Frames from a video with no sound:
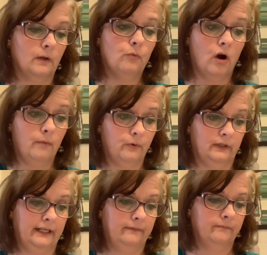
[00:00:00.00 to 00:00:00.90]

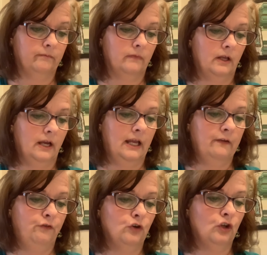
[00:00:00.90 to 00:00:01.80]
properly. And
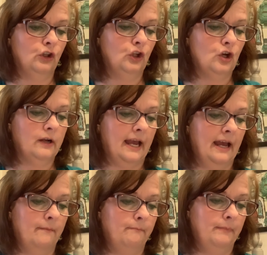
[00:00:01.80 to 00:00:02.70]
if you'll look
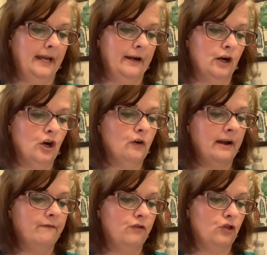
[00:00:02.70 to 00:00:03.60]
at
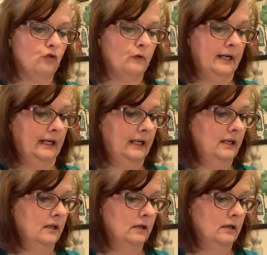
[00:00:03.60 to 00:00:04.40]
paragraph 3